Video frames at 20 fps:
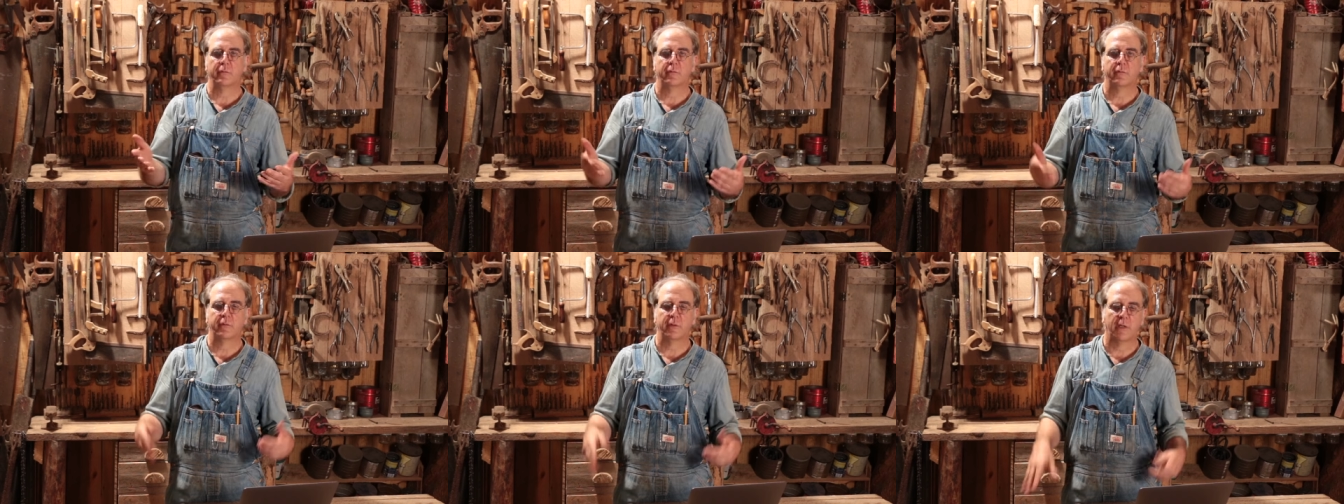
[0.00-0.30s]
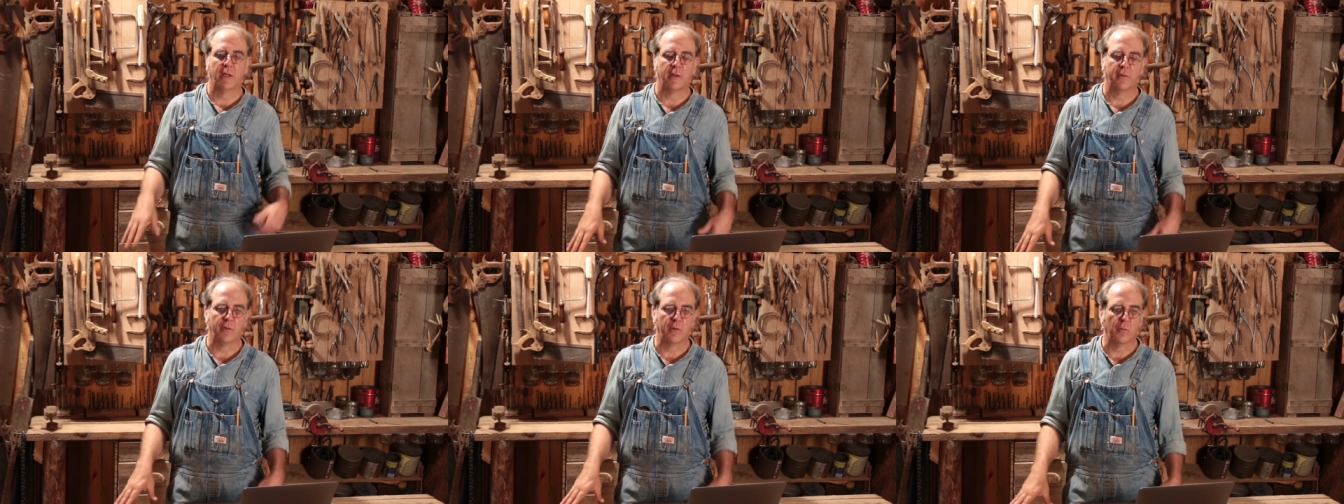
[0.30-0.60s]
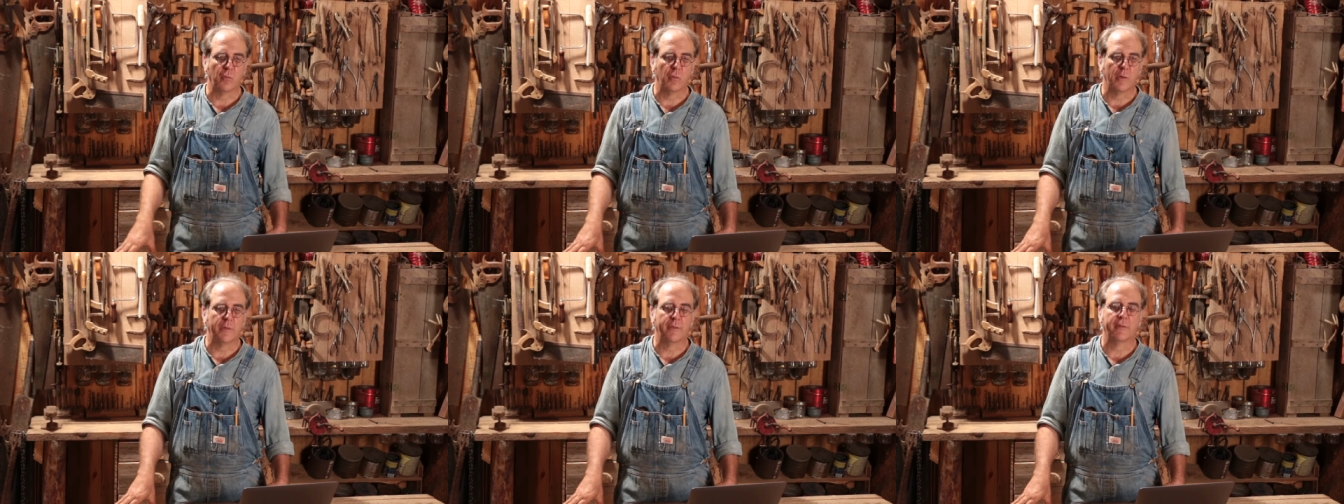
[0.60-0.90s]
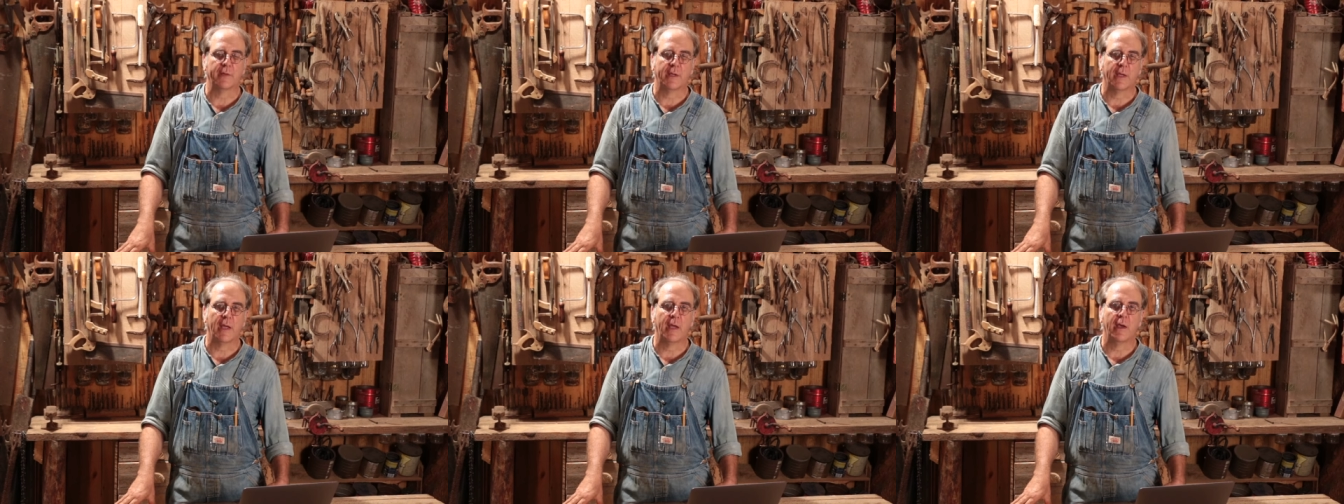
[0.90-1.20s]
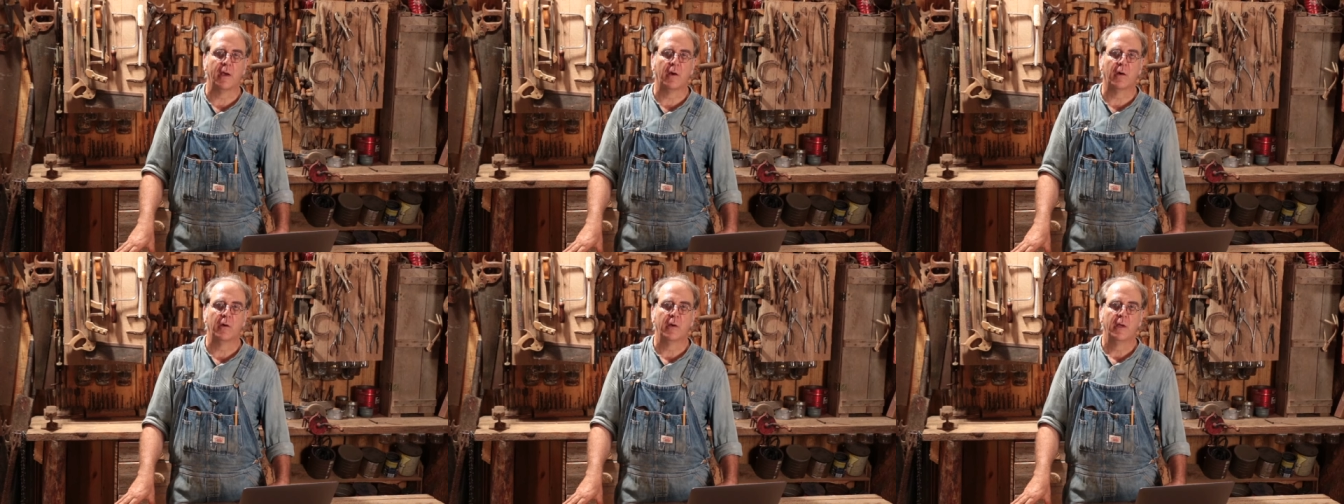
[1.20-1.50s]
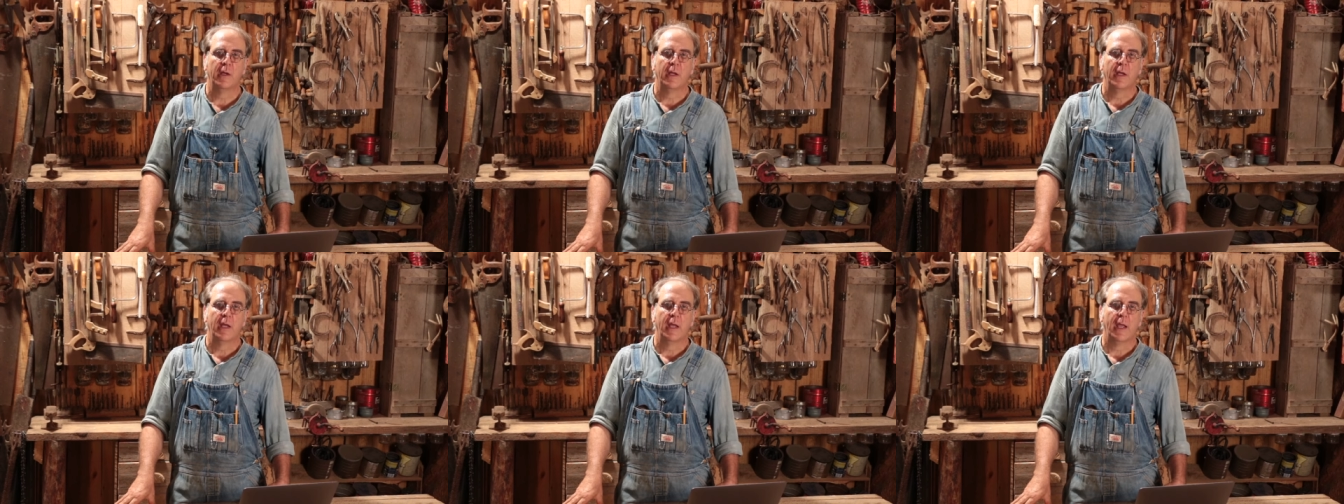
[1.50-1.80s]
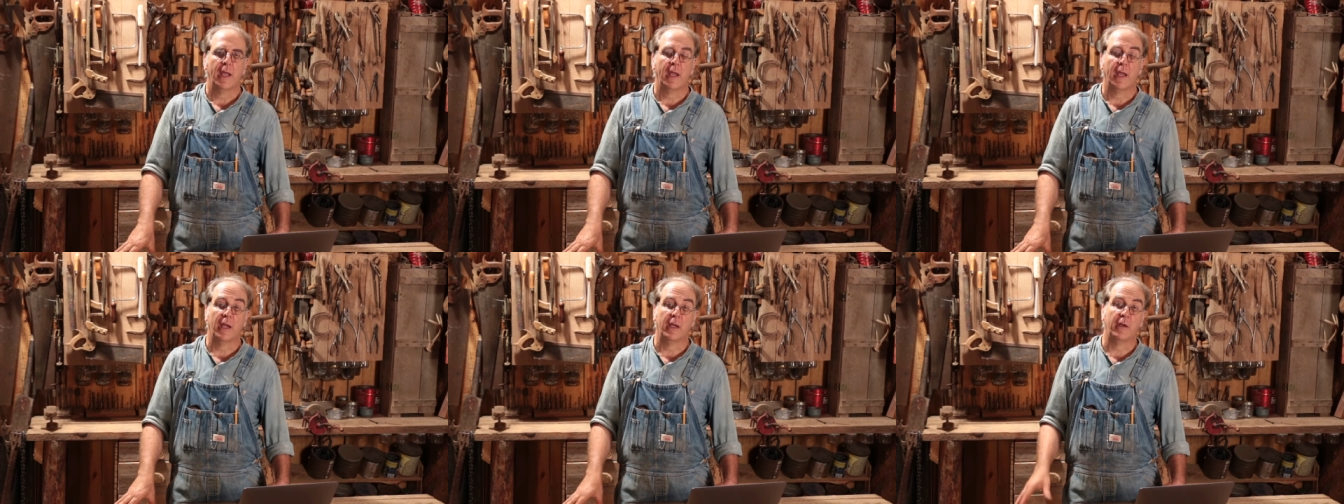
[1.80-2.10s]
together with the cow
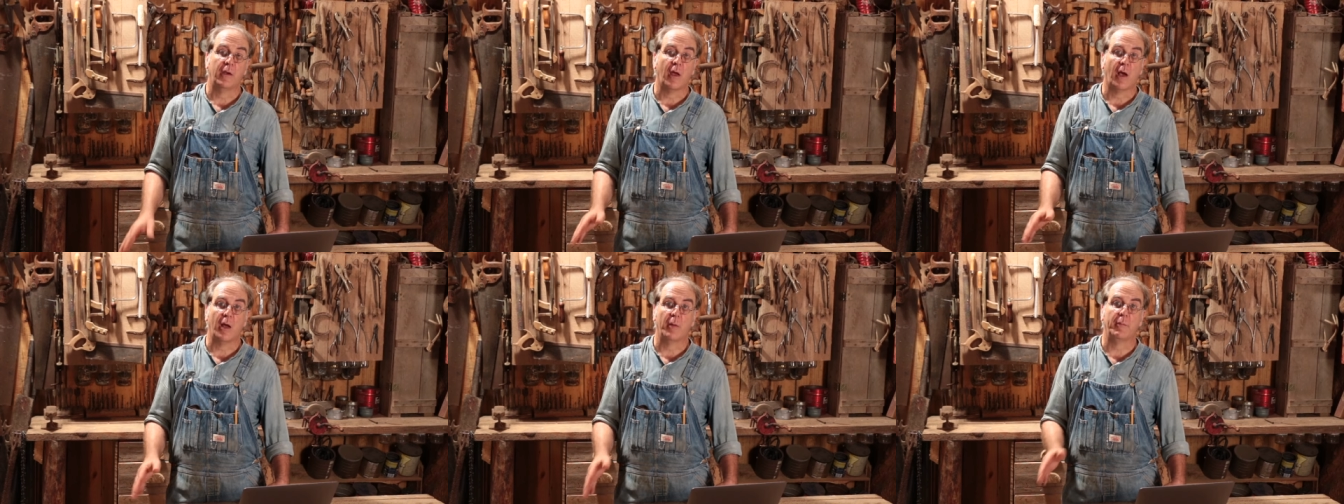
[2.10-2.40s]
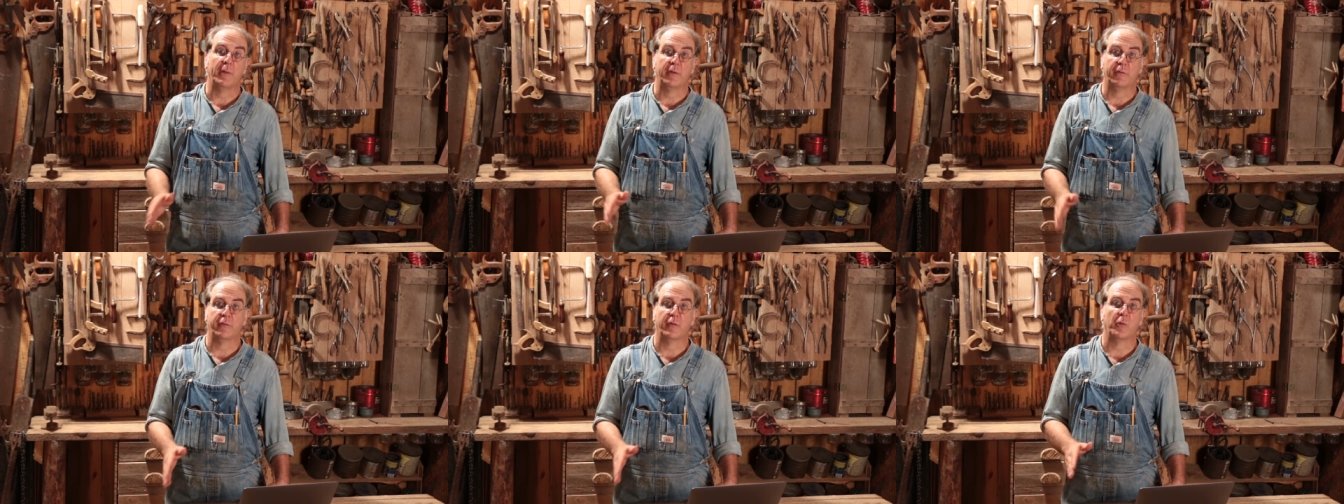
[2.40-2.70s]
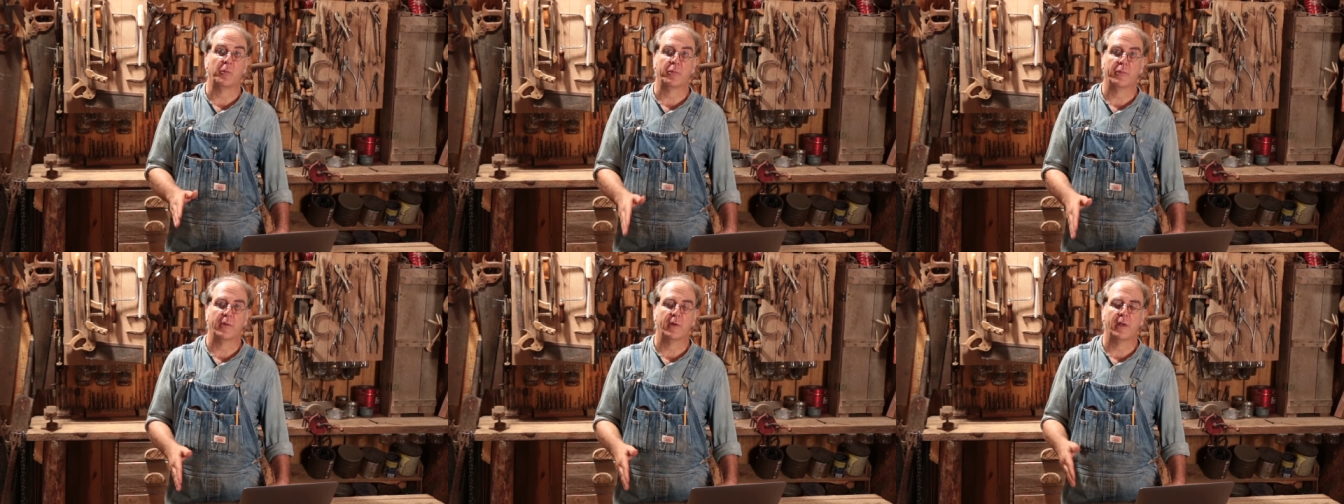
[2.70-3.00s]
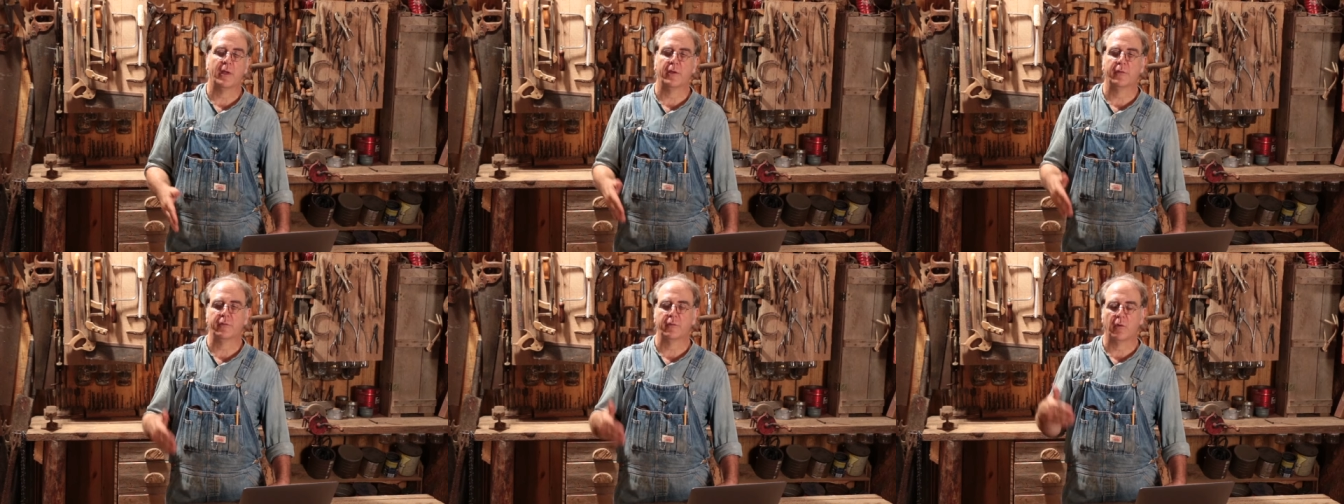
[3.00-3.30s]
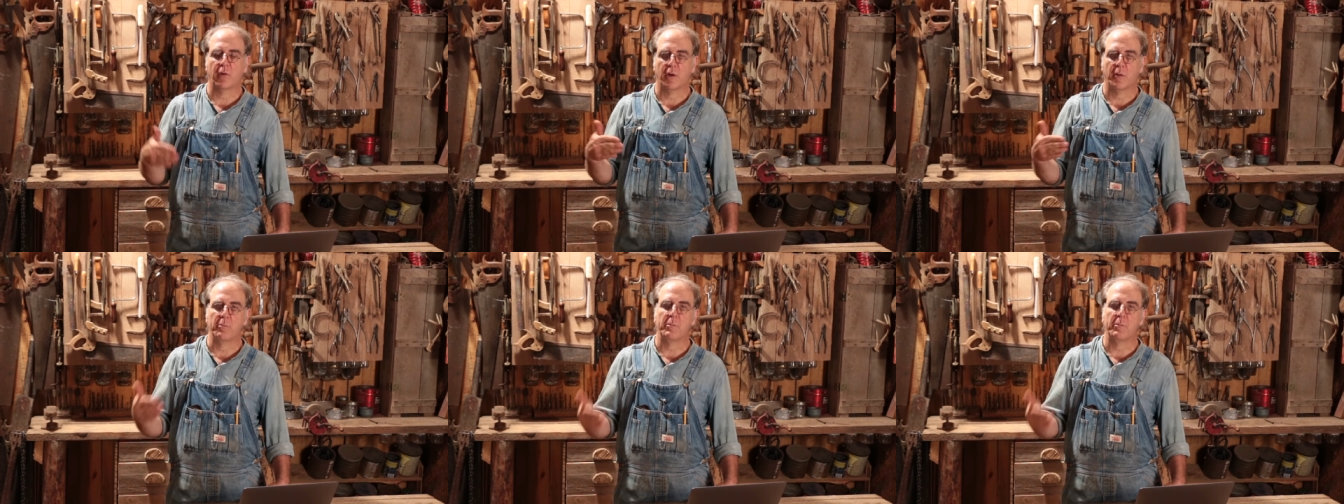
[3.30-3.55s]
and not be so pressed on a